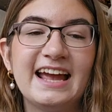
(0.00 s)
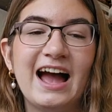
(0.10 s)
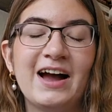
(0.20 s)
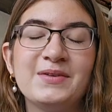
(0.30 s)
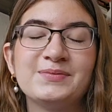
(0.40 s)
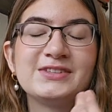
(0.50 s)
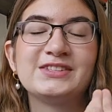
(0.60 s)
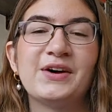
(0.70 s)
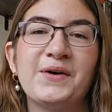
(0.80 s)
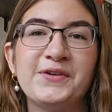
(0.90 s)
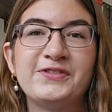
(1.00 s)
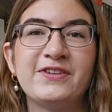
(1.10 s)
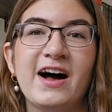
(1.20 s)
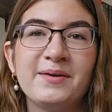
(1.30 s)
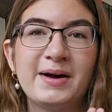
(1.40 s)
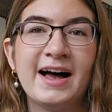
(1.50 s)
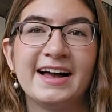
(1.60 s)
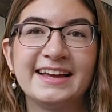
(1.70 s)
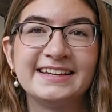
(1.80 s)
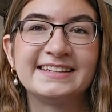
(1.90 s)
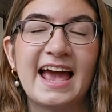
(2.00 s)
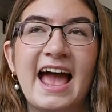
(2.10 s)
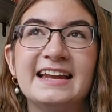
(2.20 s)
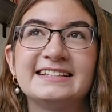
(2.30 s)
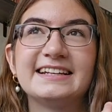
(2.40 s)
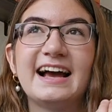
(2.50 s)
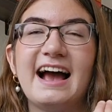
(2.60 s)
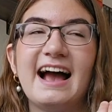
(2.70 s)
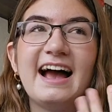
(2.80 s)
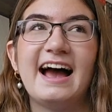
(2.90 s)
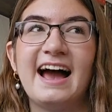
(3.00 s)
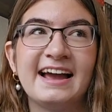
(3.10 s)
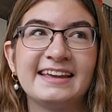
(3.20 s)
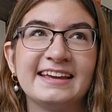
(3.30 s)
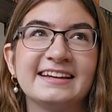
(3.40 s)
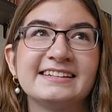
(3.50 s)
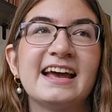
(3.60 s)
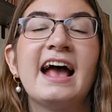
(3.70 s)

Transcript: I'm so far behind and I can't.